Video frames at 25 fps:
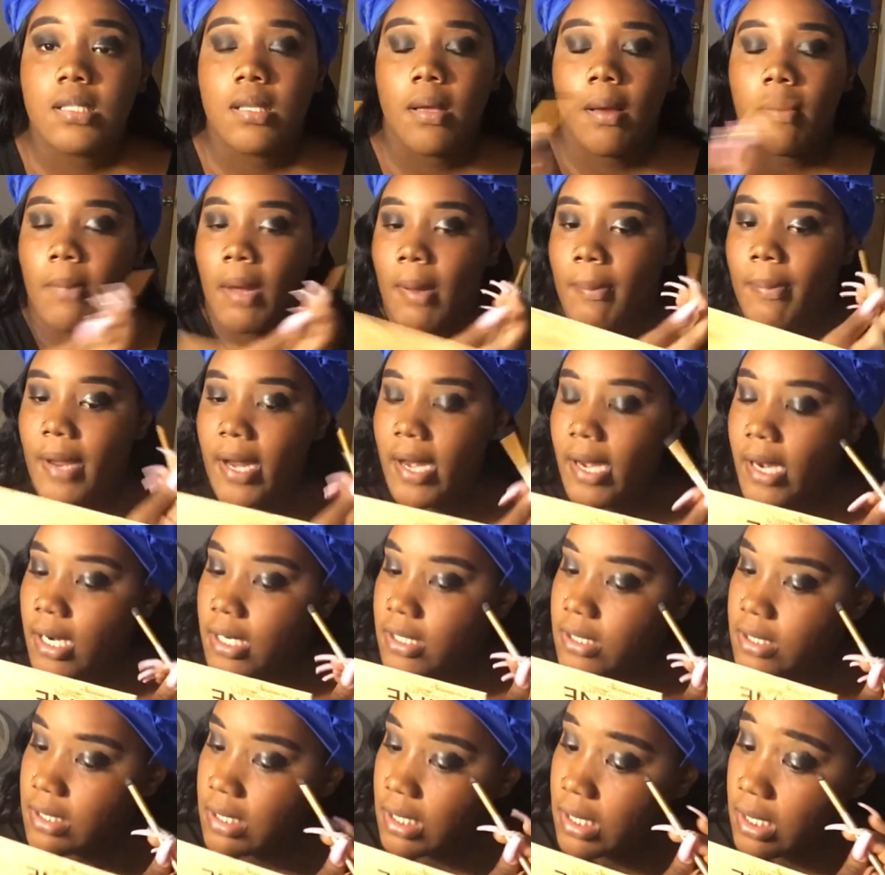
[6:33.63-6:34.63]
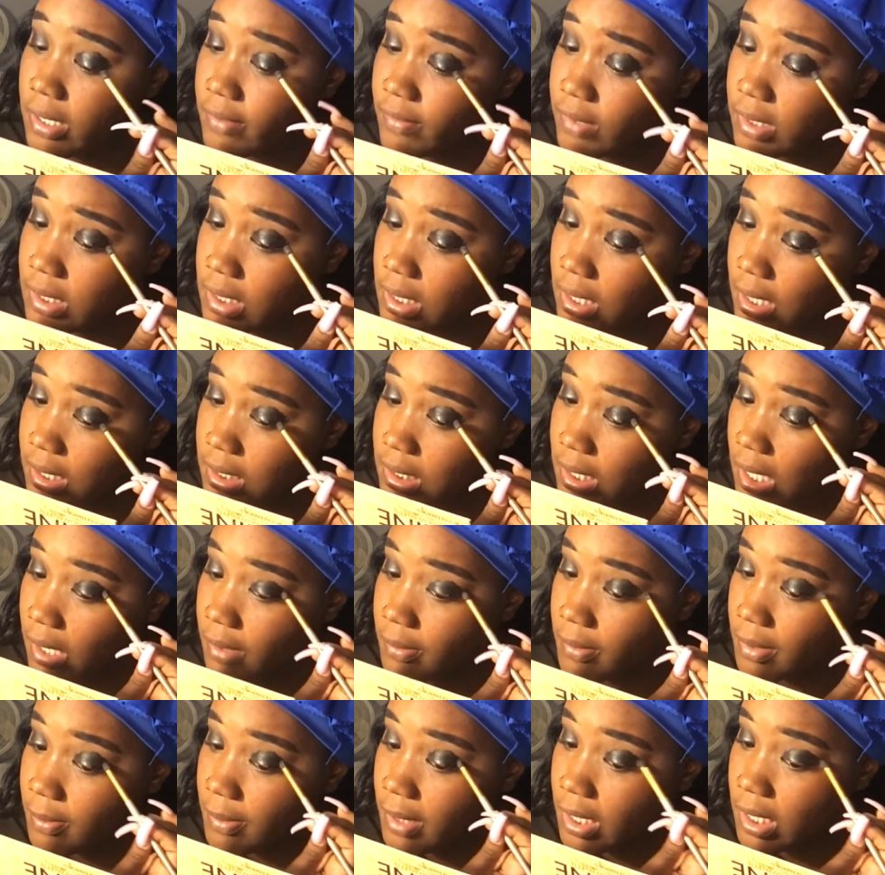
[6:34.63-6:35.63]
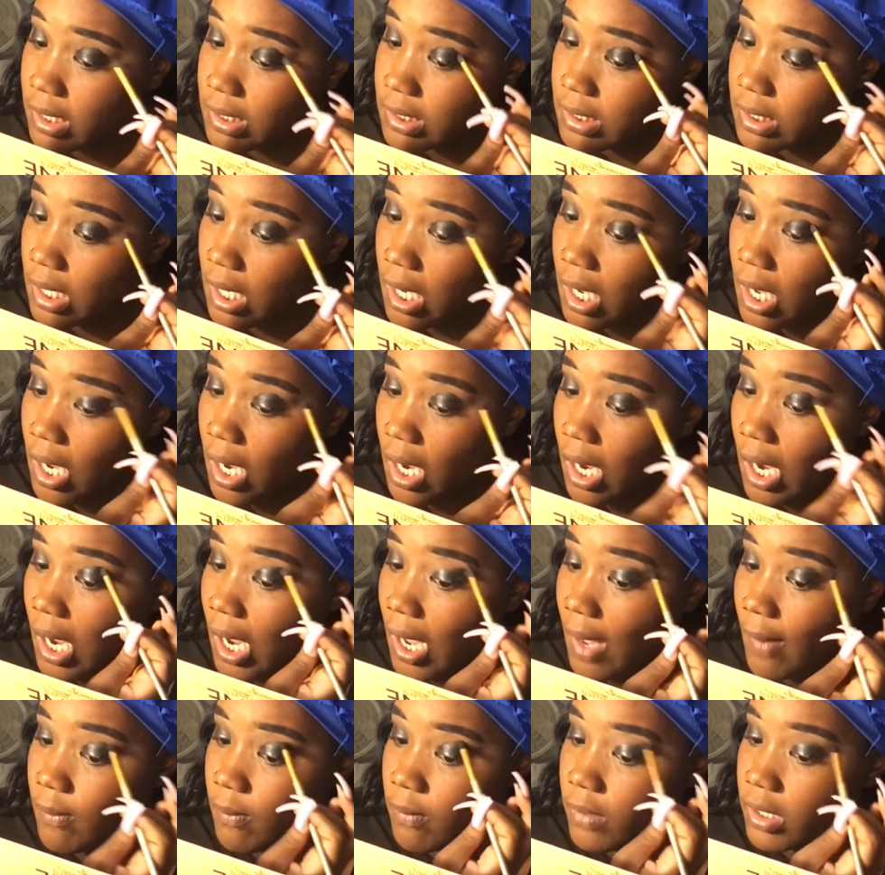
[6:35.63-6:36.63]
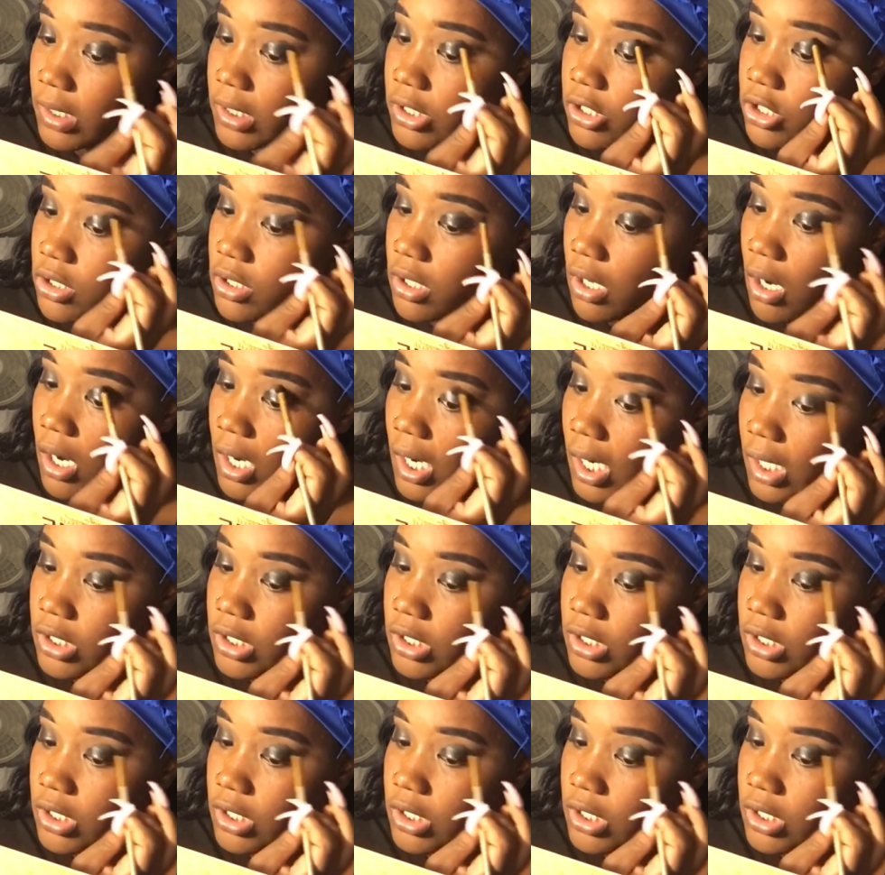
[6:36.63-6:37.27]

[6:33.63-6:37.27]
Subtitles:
Like, my parents didn't even see that side of me, because I'm really strong.